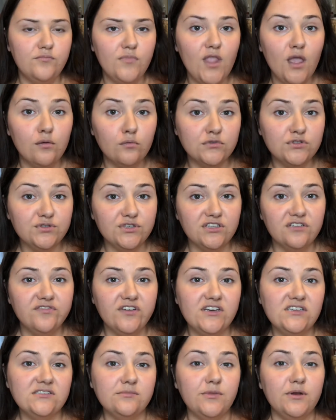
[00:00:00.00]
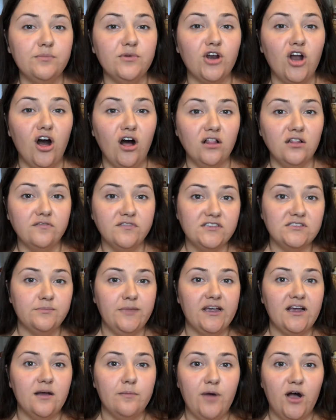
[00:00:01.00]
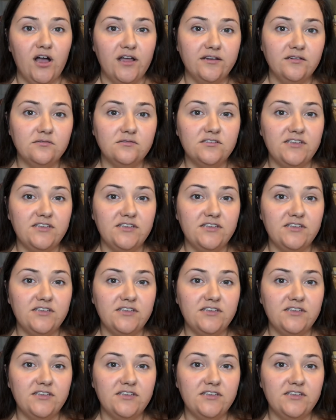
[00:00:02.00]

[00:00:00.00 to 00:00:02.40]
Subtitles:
What's really fun is I'm gonna put all of this makeup on,